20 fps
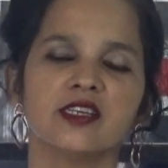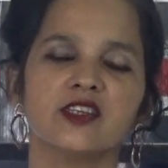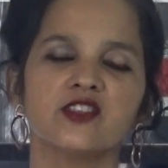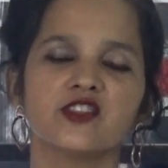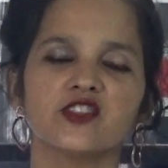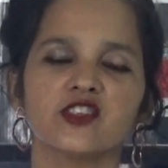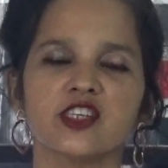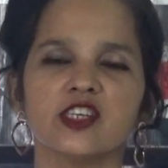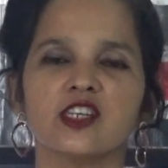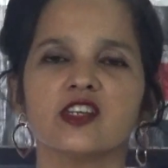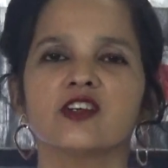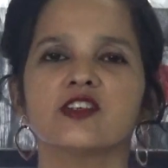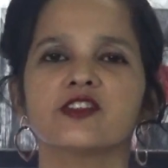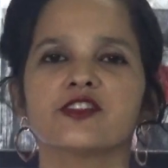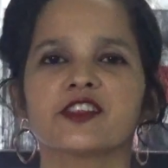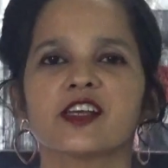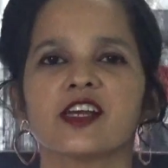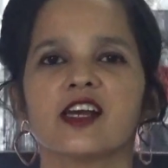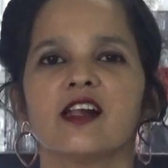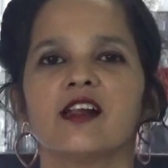See
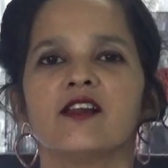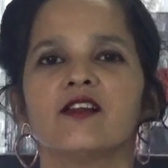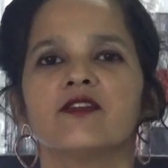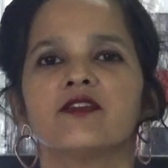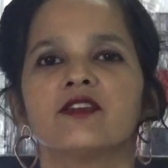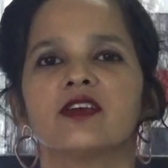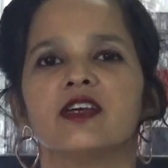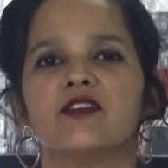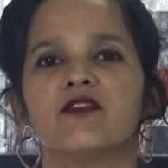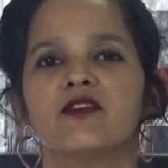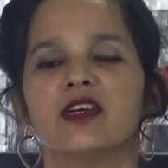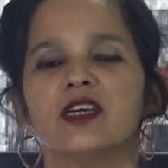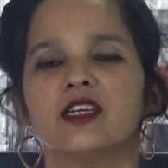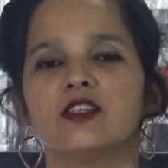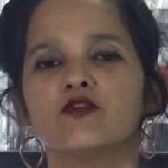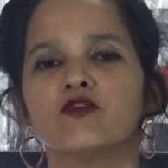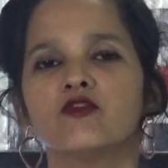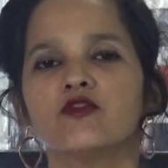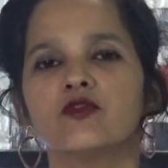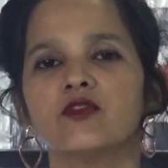yourself with
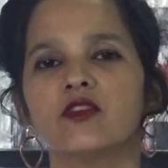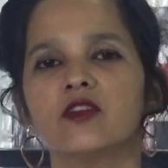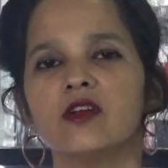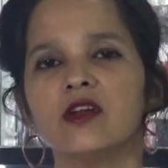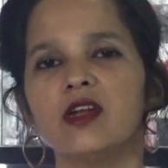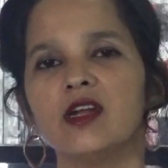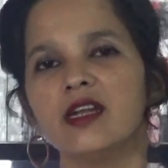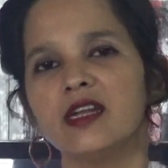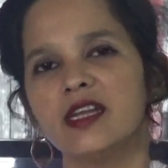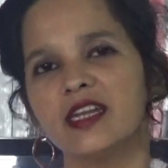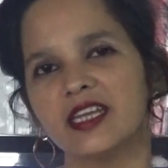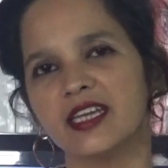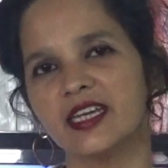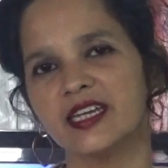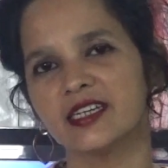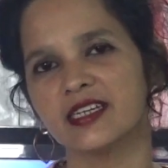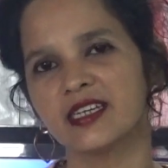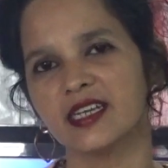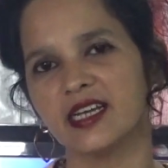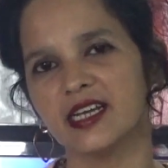full
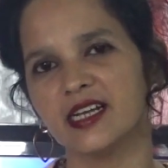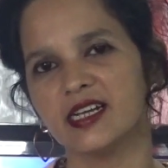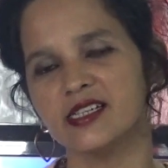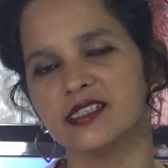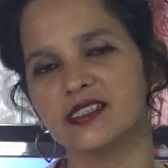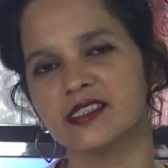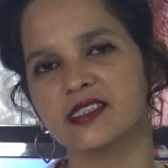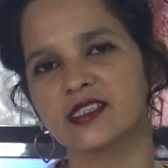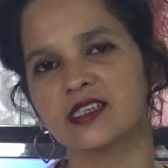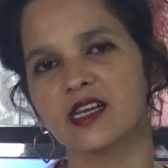details,